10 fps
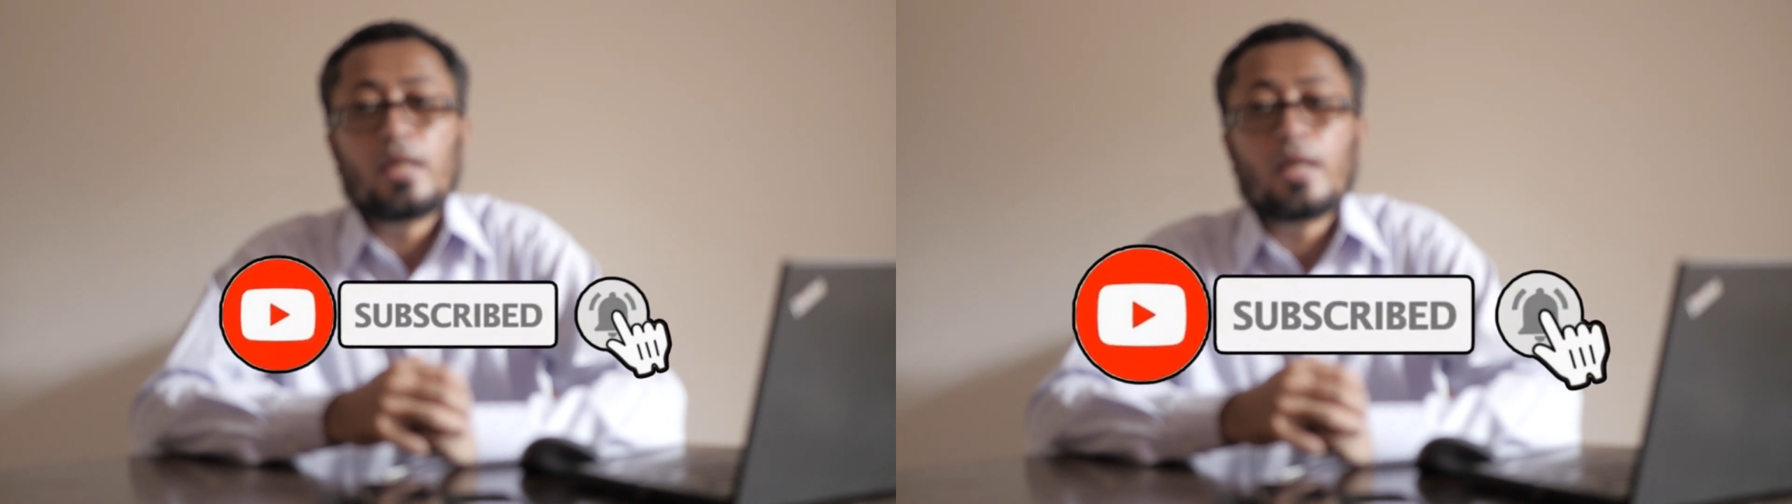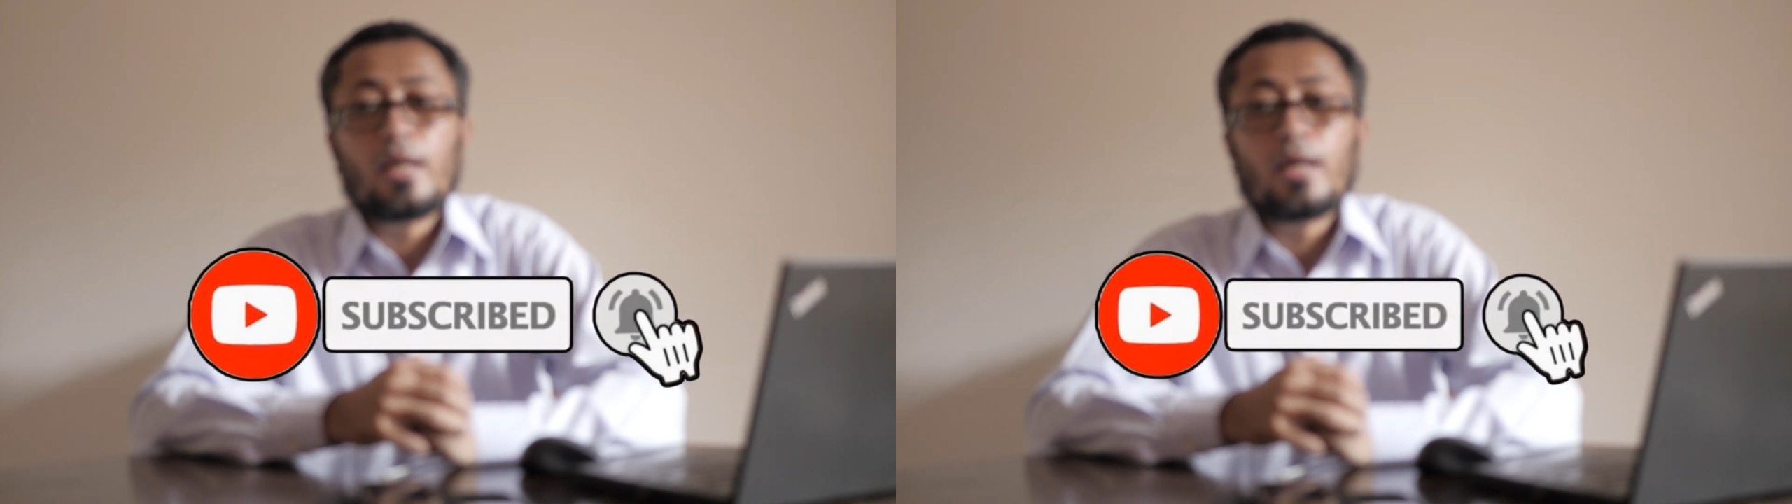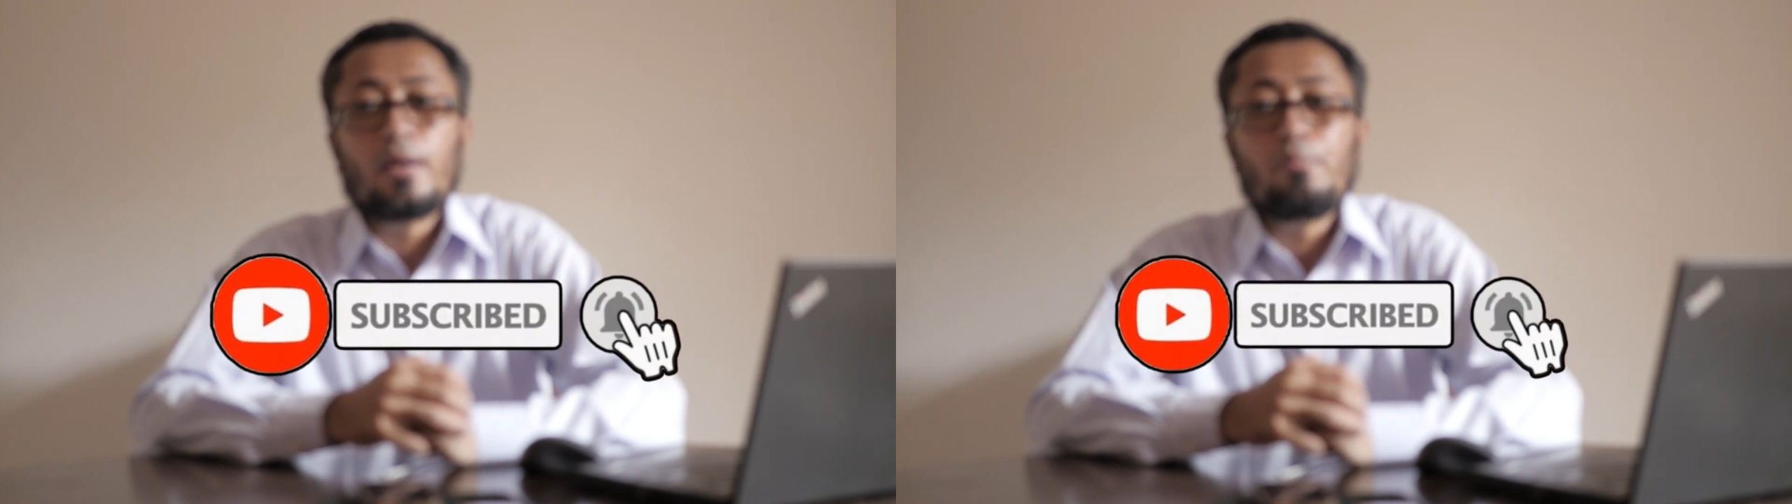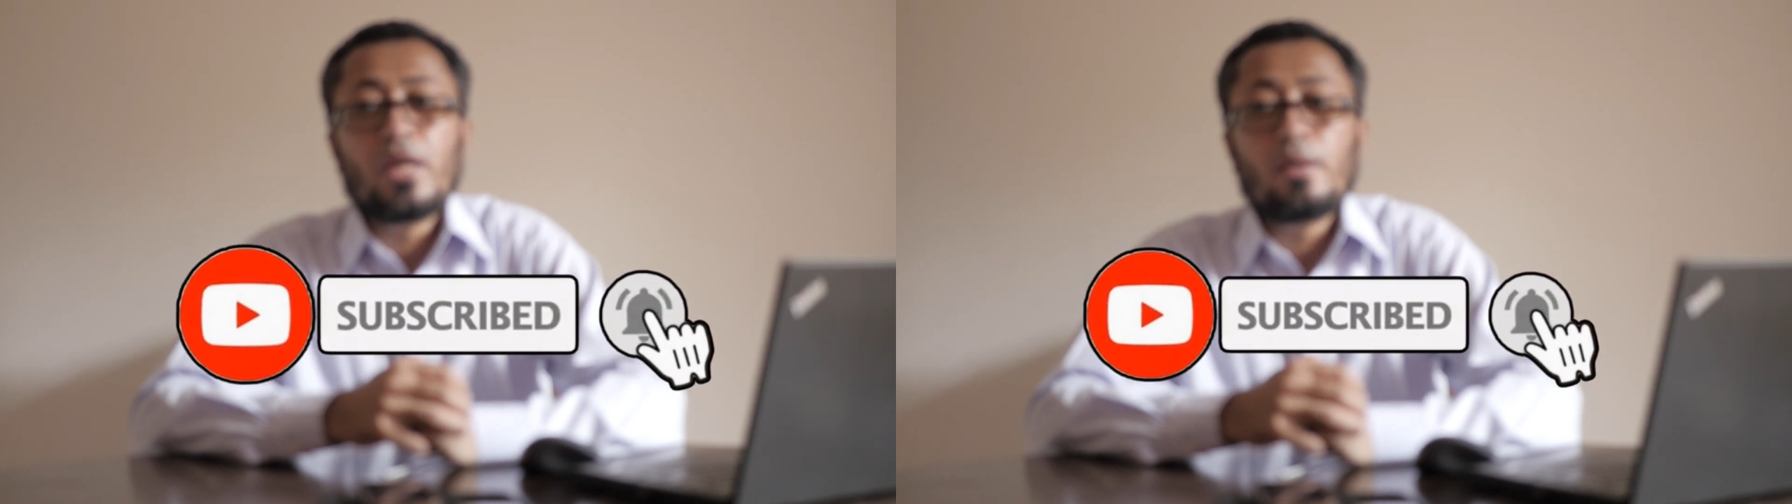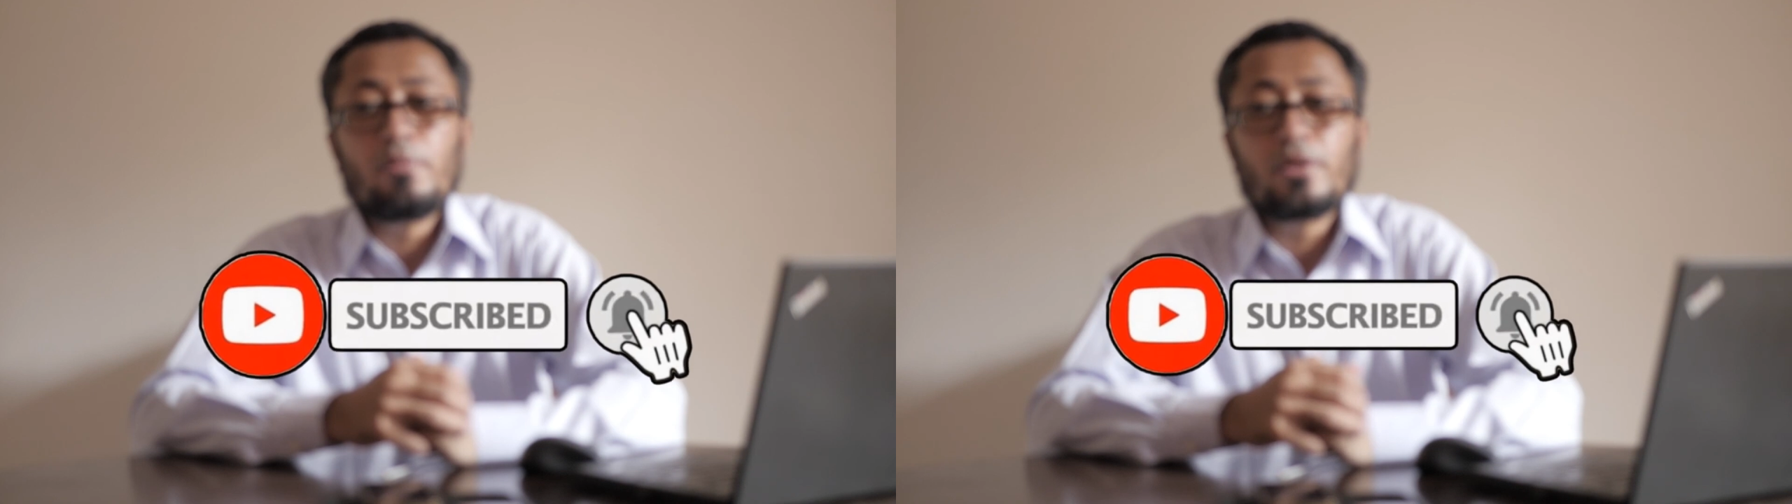
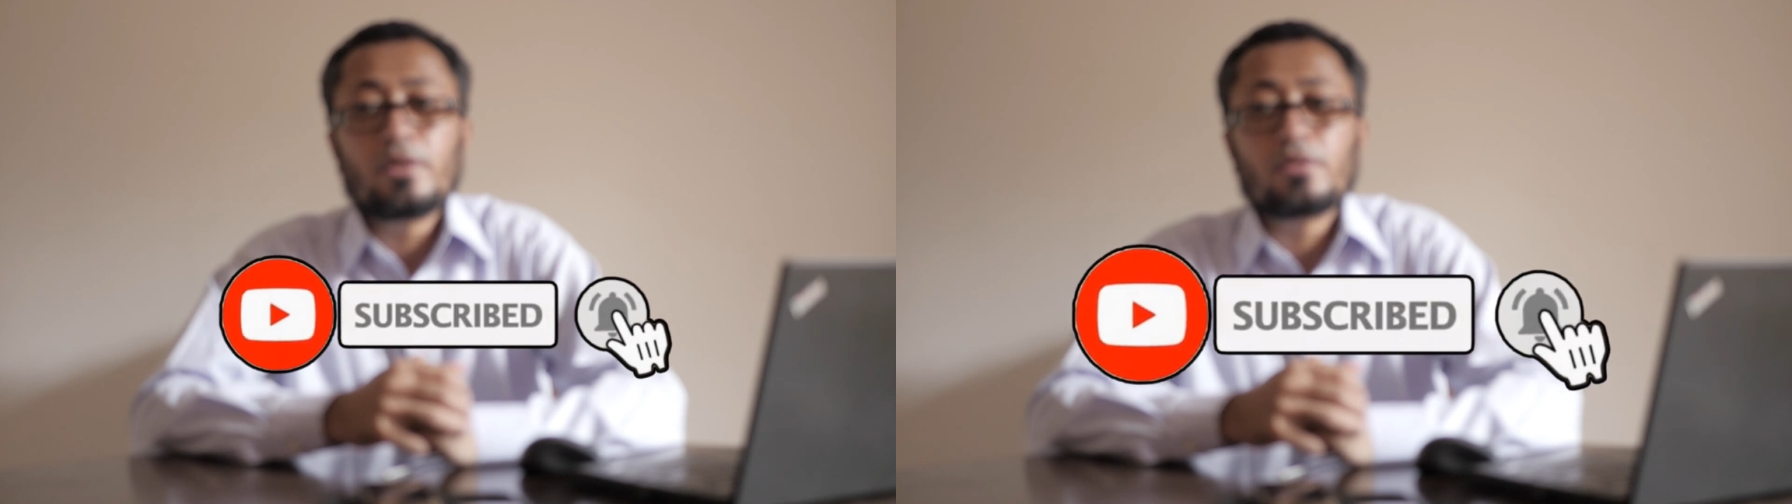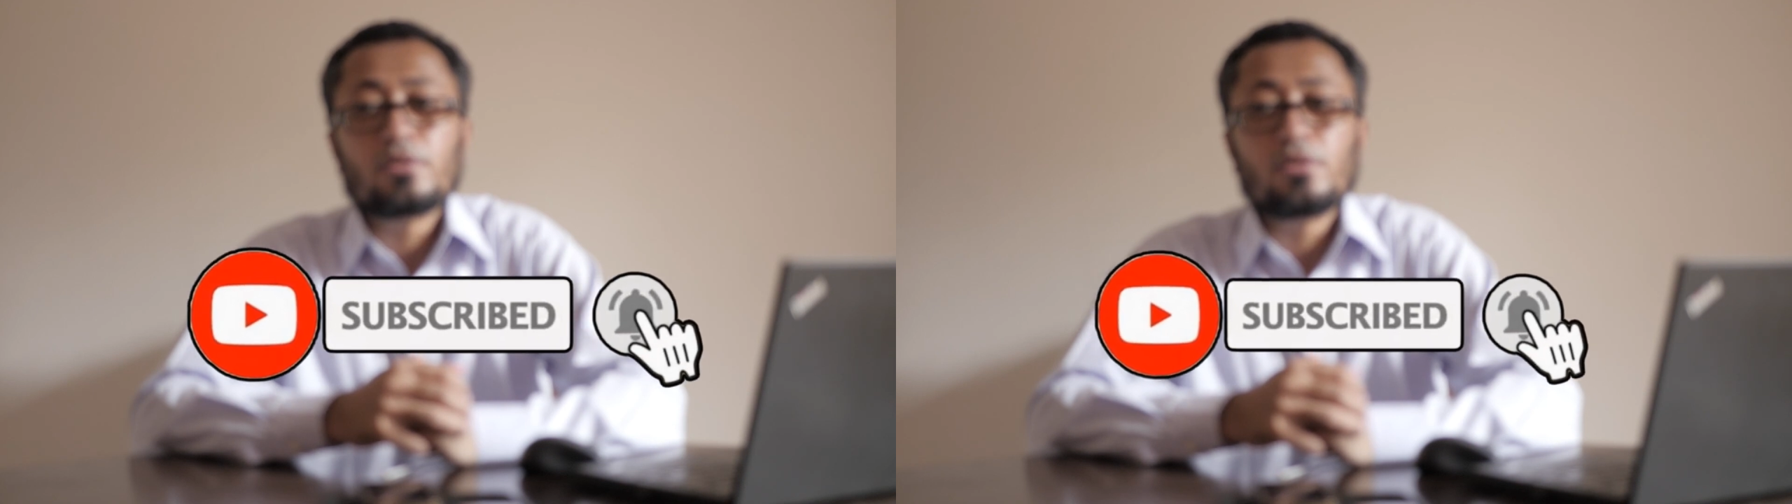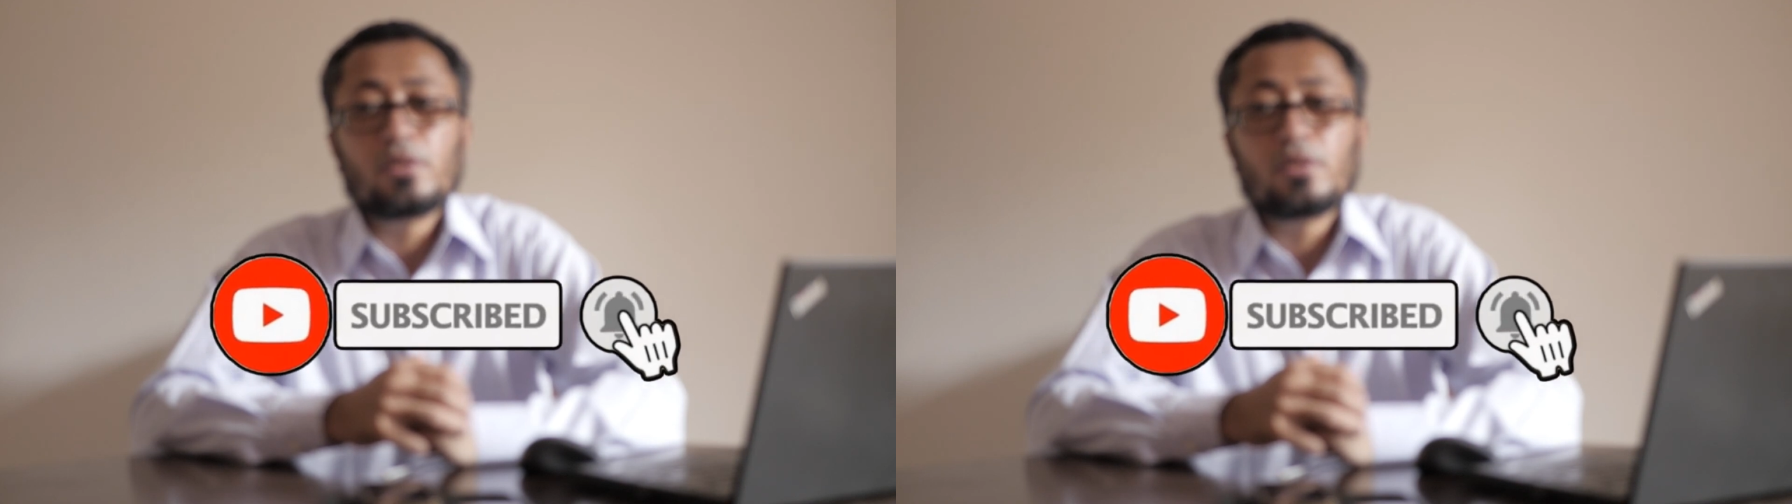bell button so